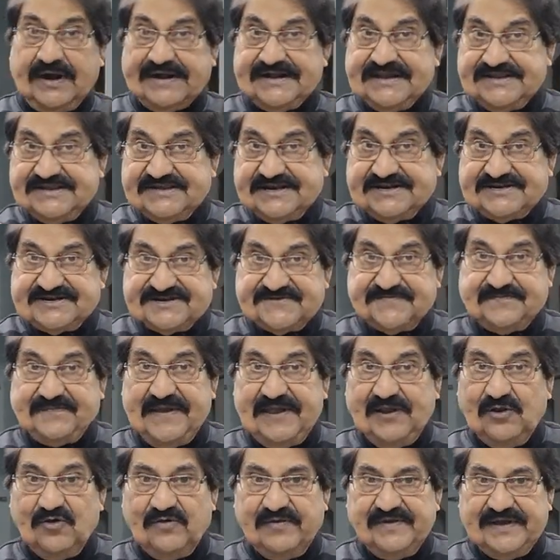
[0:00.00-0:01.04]
What is its
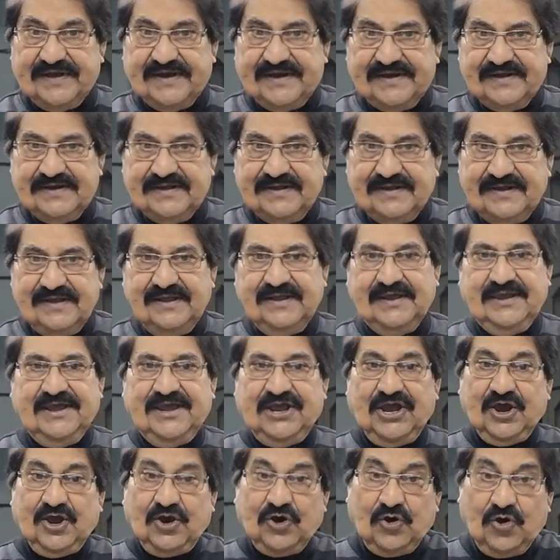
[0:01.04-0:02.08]
spillover?
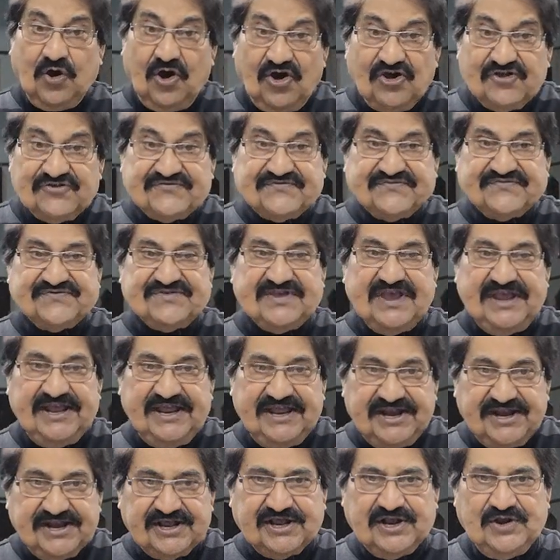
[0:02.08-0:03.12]
Costs
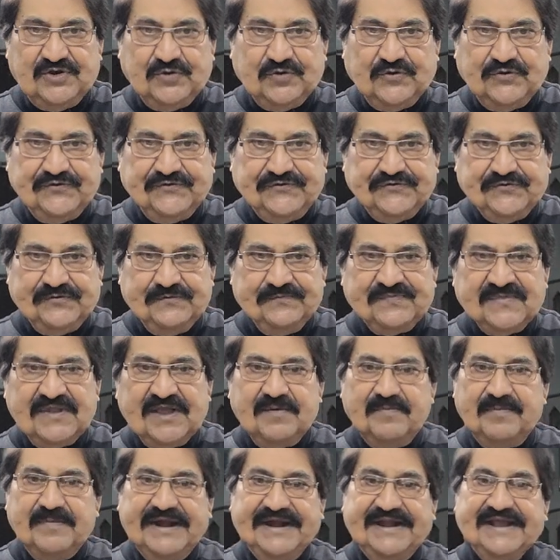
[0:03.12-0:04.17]
include
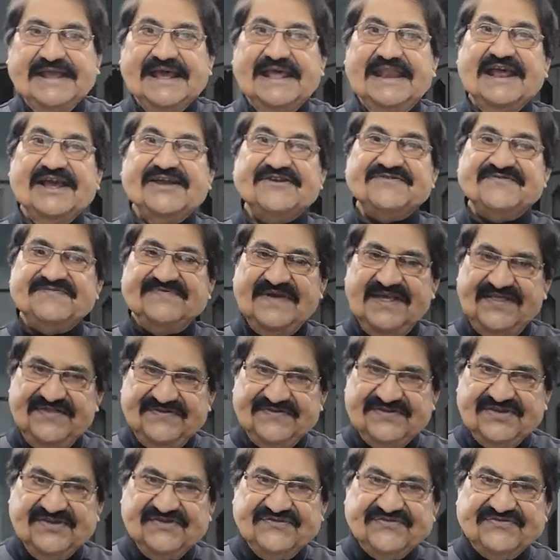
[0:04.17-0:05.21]
medical
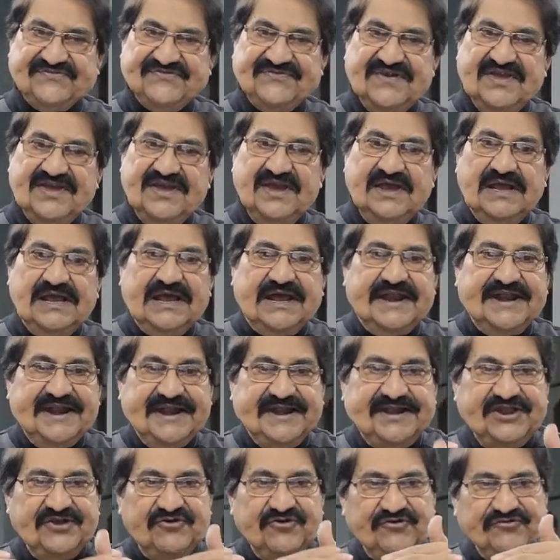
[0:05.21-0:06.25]
expenses,
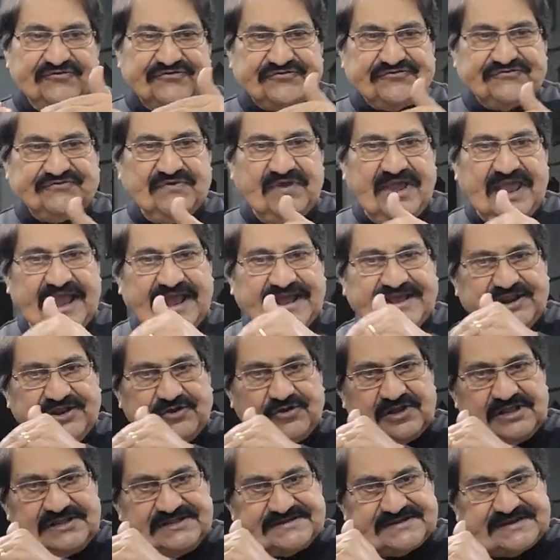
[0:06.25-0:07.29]
reduced
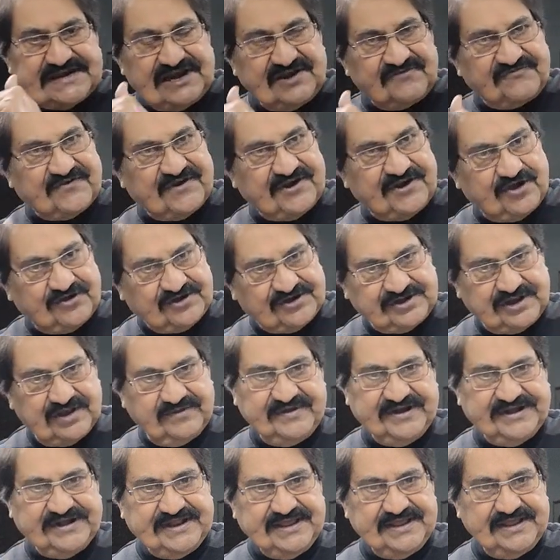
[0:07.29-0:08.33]
agricultural
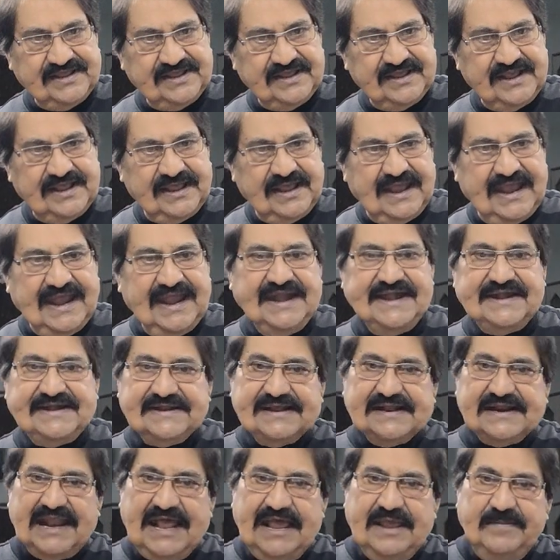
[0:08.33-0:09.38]
productivity,
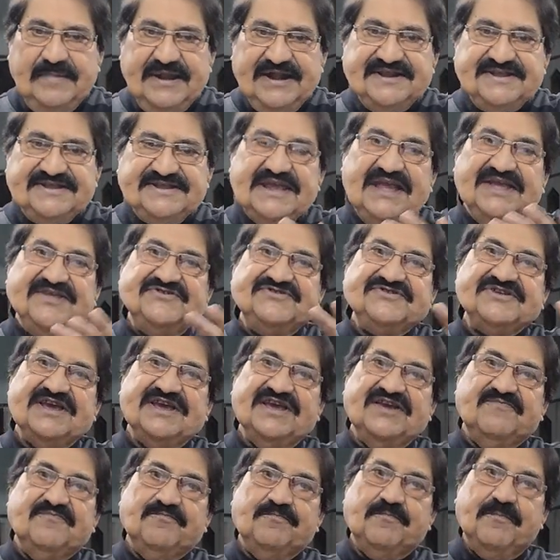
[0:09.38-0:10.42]
and climate change
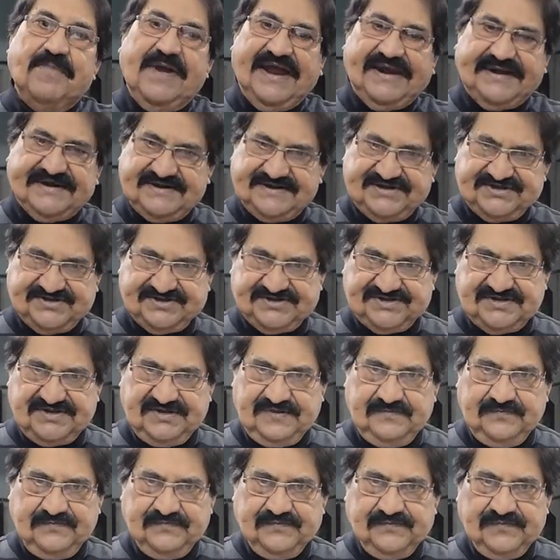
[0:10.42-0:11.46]

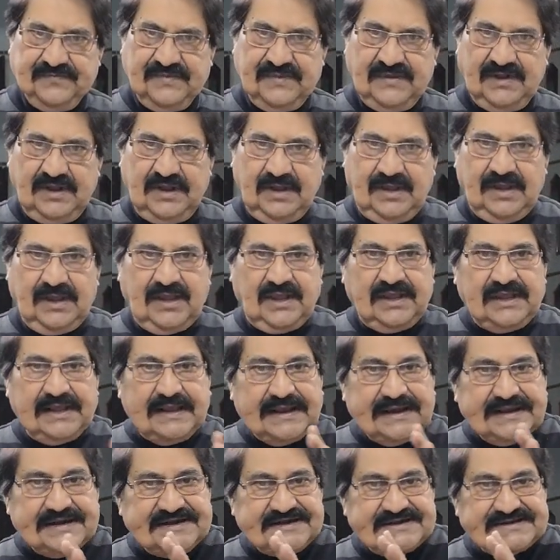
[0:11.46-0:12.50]
impacts.
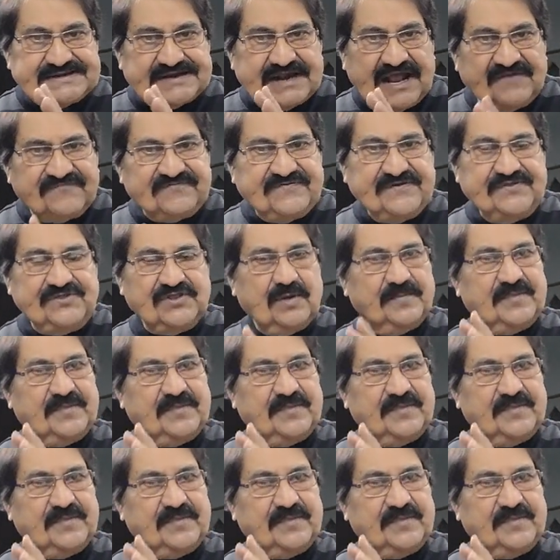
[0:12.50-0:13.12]
Traffic.